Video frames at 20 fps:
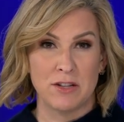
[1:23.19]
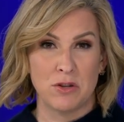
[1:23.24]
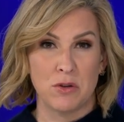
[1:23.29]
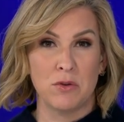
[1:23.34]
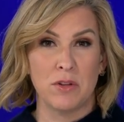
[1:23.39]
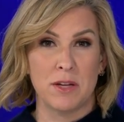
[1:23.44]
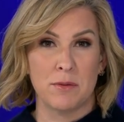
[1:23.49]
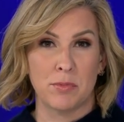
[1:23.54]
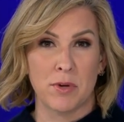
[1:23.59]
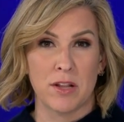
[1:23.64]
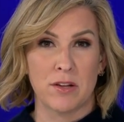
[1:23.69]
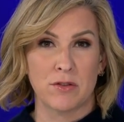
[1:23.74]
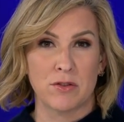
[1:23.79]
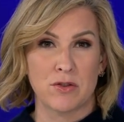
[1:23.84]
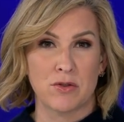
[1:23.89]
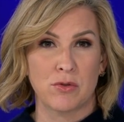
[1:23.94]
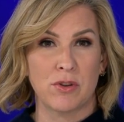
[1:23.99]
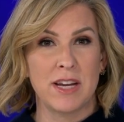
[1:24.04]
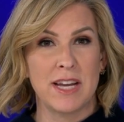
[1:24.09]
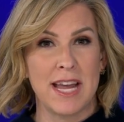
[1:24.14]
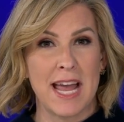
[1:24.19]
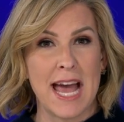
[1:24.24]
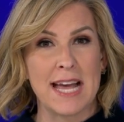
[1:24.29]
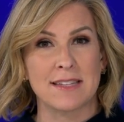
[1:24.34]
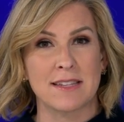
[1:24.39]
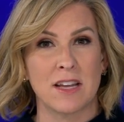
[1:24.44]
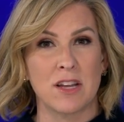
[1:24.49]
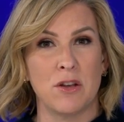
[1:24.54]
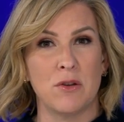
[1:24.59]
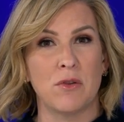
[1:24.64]
Dooley Brothers Tree asks
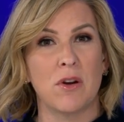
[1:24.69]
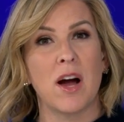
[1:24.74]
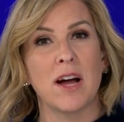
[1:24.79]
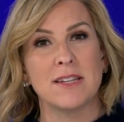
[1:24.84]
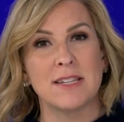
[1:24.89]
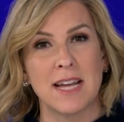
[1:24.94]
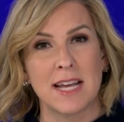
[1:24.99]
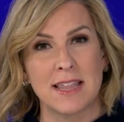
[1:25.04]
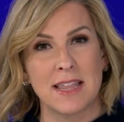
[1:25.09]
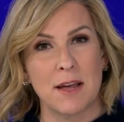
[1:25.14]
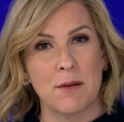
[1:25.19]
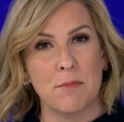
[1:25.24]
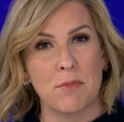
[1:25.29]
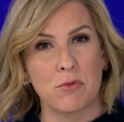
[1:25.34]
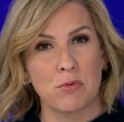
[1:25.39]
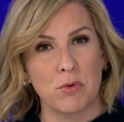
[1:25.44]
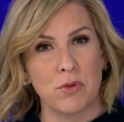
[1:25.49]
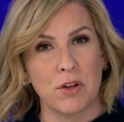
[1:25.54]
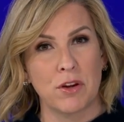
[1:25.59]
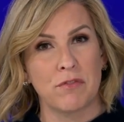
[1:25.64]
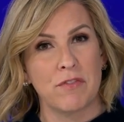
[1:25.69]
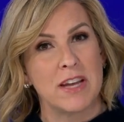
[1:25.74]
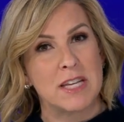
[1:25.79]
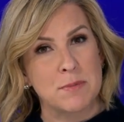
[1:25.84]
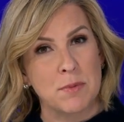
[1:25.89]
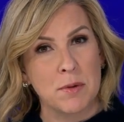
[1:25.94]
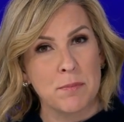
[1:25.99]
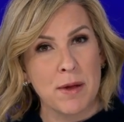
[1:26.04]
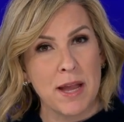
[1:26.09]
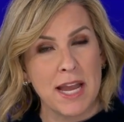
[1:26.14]
that you contact them through their
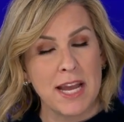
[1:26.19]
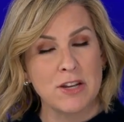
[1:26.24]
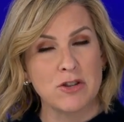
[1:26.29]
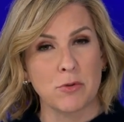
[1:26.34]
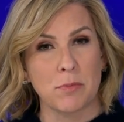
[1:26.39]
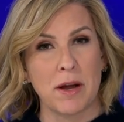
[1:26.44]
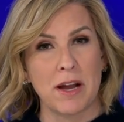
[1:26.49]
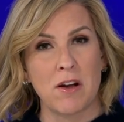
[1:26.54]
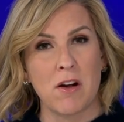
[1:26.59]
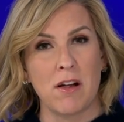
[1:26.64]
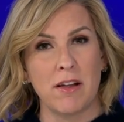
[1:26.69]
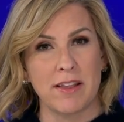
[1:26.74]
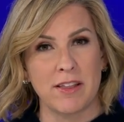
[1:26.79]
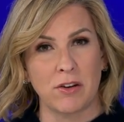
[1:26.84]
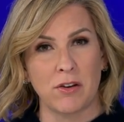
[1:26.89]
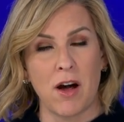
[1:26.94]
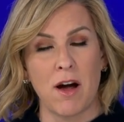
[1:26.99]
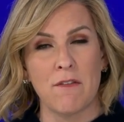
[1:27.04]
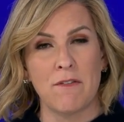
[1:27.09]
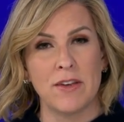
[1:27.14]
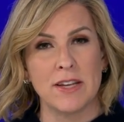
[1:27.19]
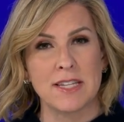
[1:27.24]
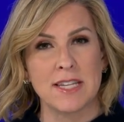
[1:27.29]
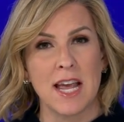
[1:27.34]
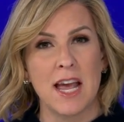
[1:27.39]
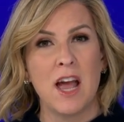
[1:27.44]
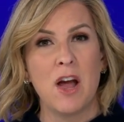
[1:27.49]
Facebook page or by calling their office.